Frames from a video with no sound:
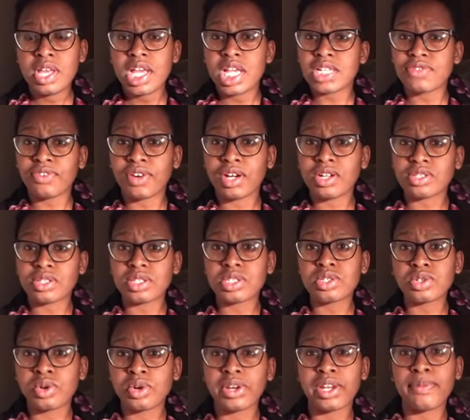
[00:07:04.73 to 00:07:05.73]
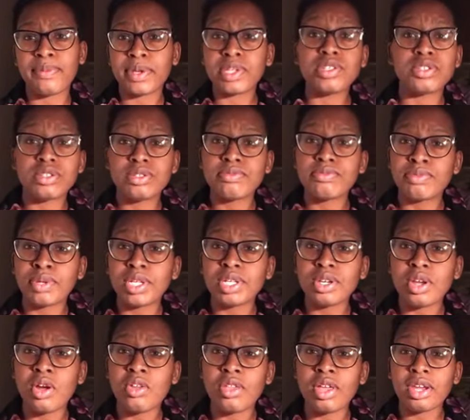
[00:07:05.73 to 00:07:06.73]
as far as a story, but
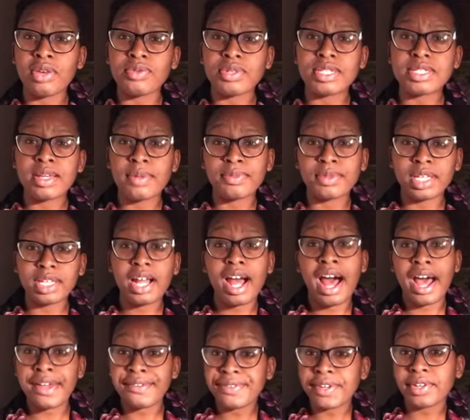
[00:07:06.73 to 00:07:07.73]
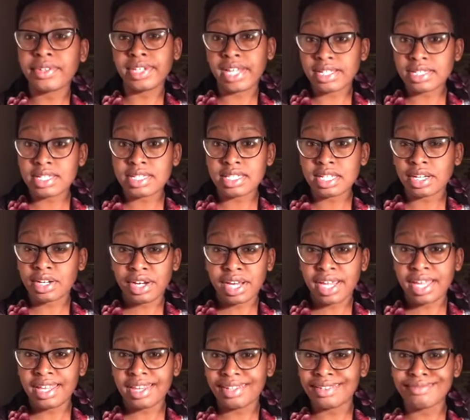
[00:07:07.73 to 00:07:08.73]
know that it was something I felt
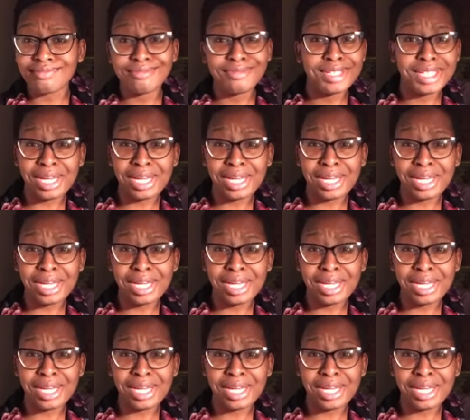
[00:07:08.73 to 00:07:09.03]
necessary and